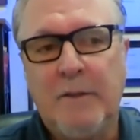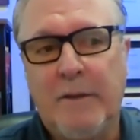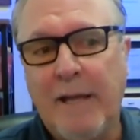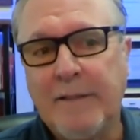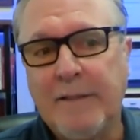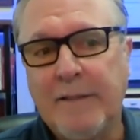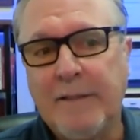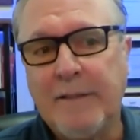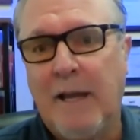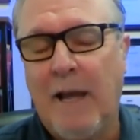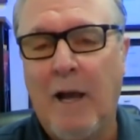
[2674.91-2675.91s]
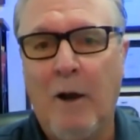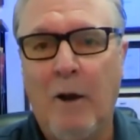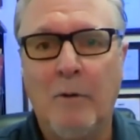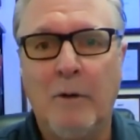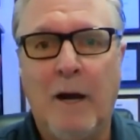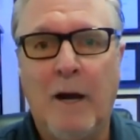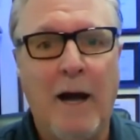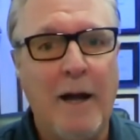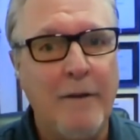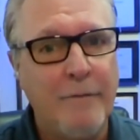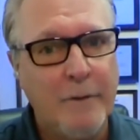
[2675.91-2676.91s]
So that's how
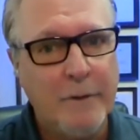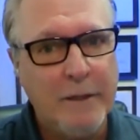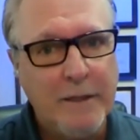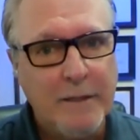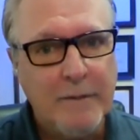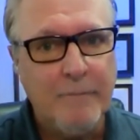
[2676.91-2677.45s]
I viewed it.